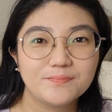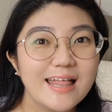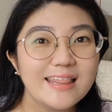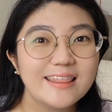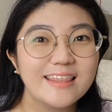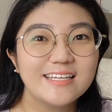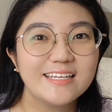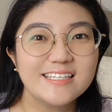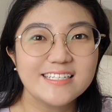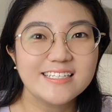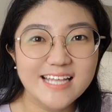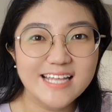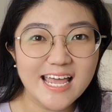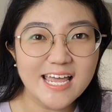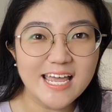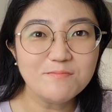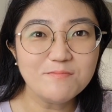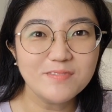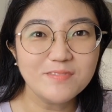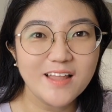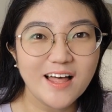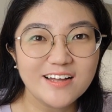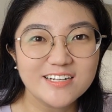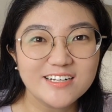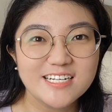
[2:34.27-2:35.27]
The same
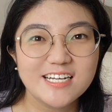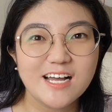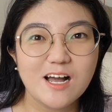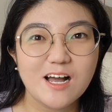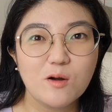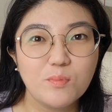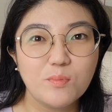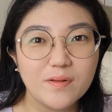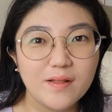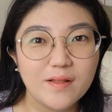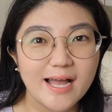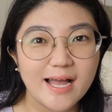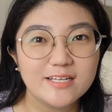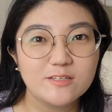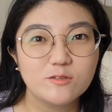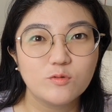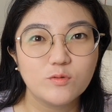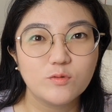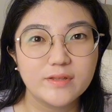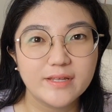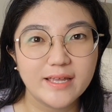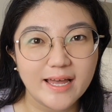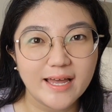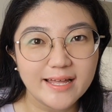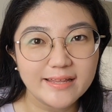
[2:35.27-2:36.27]
logic applies to
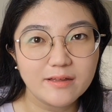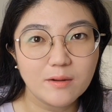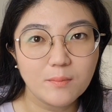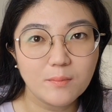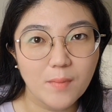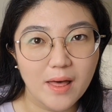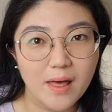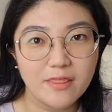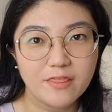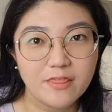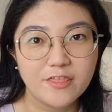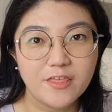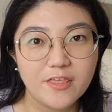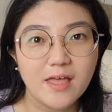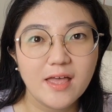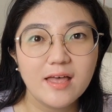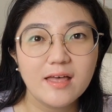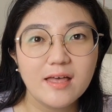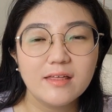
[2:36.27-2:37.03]
the other month.